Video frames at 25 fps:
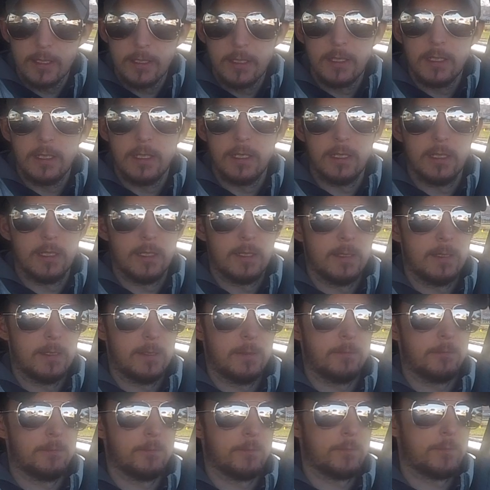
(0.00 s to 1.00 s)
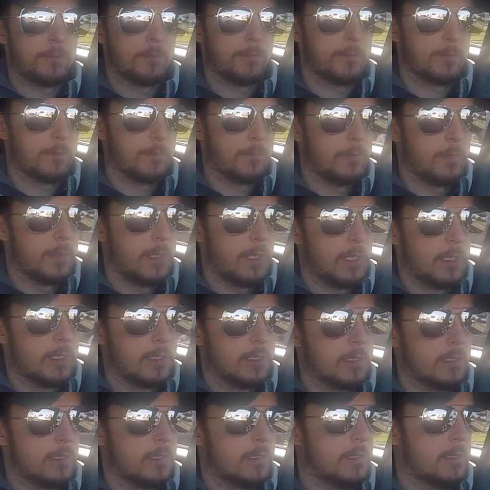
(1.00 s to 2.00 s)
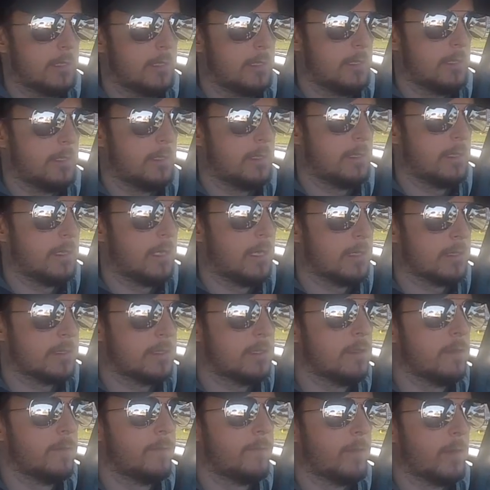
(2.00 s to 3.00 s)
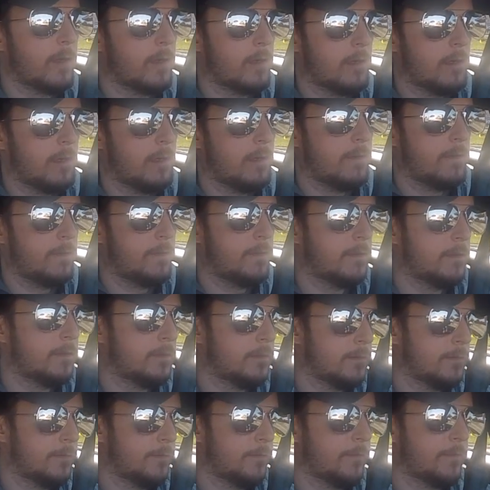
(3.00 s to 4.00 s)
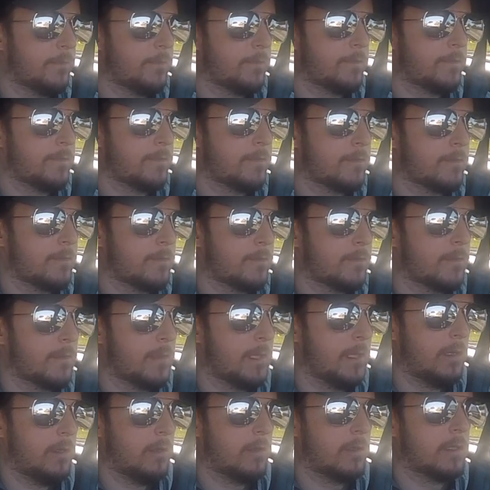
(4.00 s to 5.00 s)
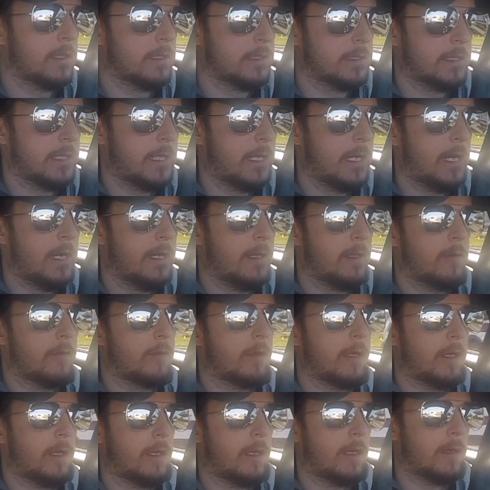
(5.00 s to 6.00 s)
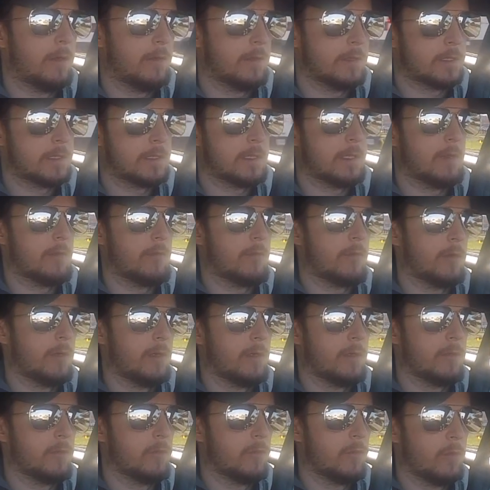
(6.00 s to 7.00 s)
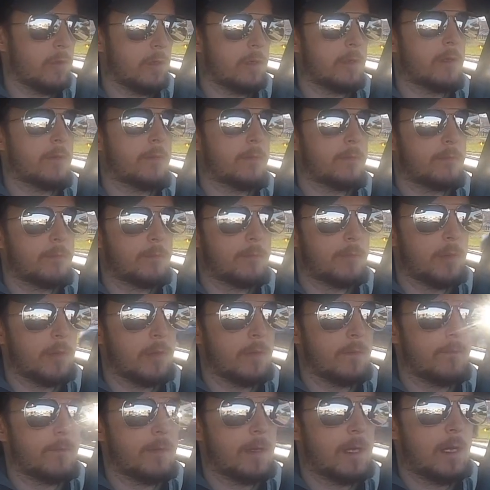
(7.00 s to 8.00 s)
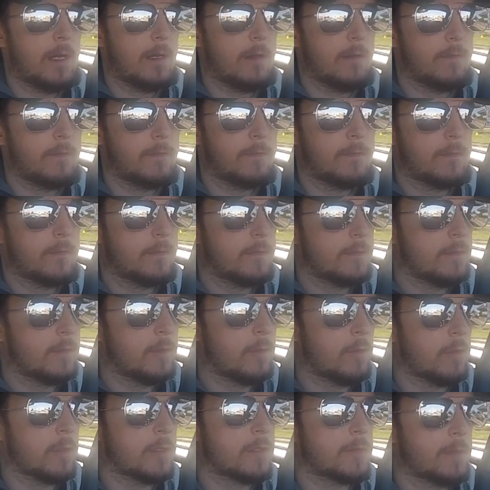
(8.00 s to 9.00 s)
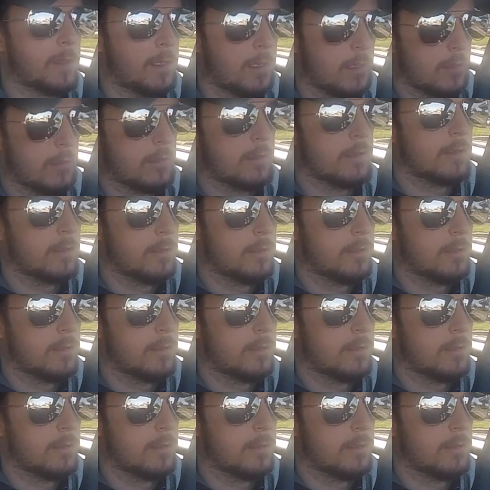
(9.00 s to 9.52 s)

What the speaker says: But not too far off. You know, because at idle right now, it's saying we're at 1.5 horsepower.